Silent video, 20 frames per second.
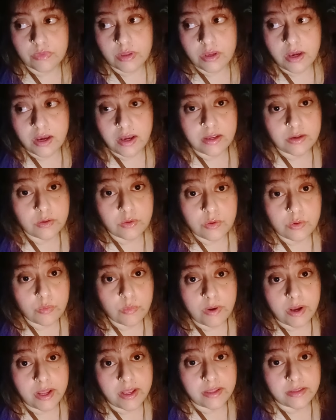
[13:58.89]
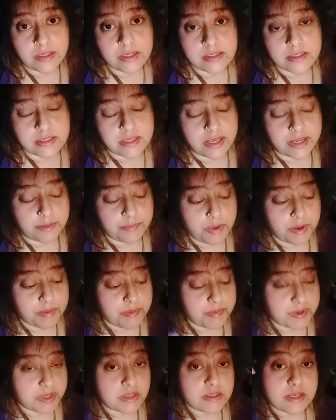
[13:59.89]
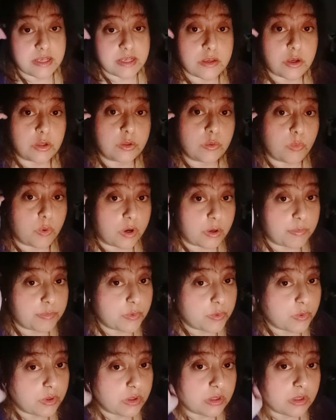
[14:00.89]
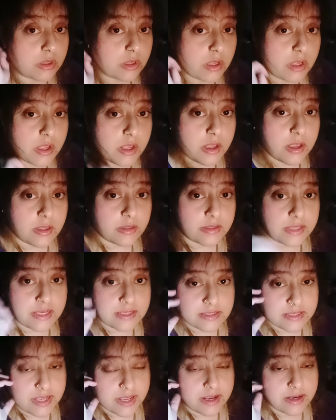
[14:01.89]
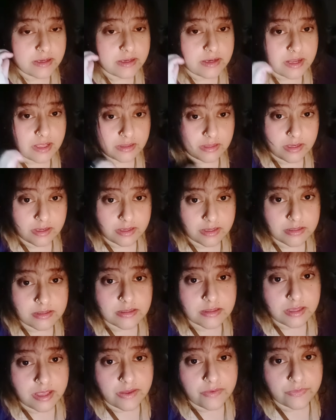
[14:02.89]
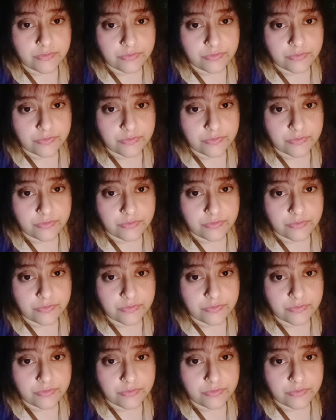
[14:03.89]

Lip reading: I don't know why they're saying, maybe because I the whirlpool, they're saying nothing is safe.